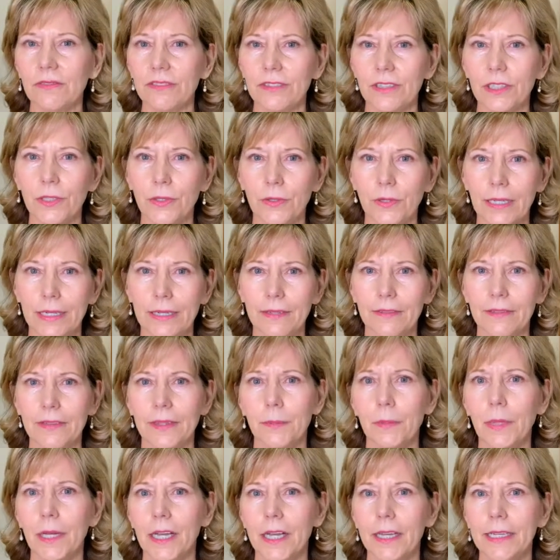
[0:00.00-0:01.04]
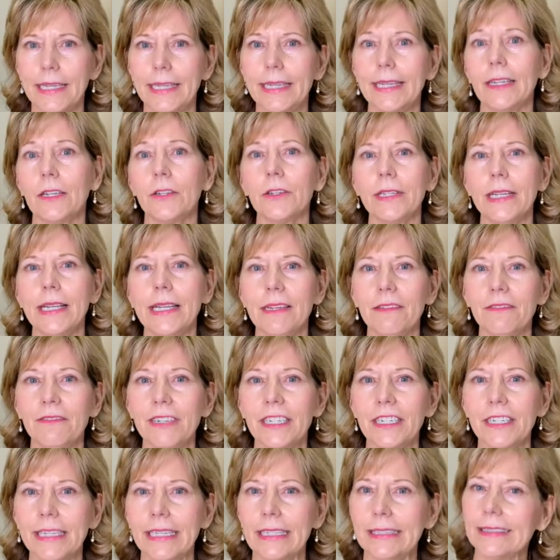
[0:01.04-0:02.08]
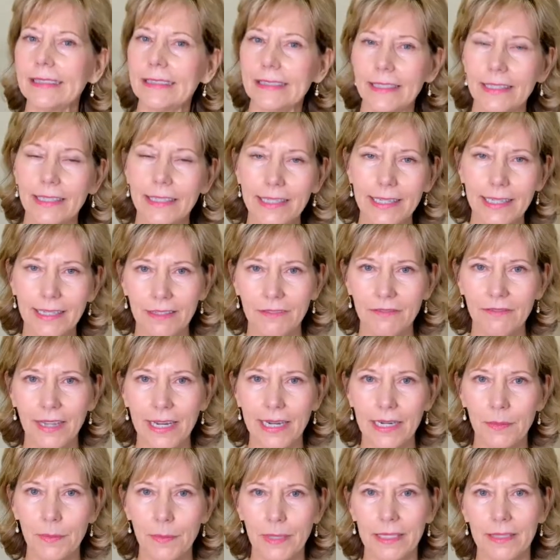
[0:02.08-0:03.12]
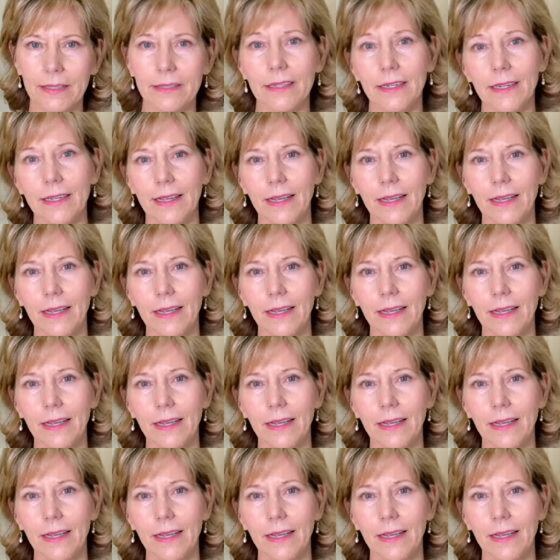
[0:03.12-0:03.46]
fluid of the body create a very acidic environment,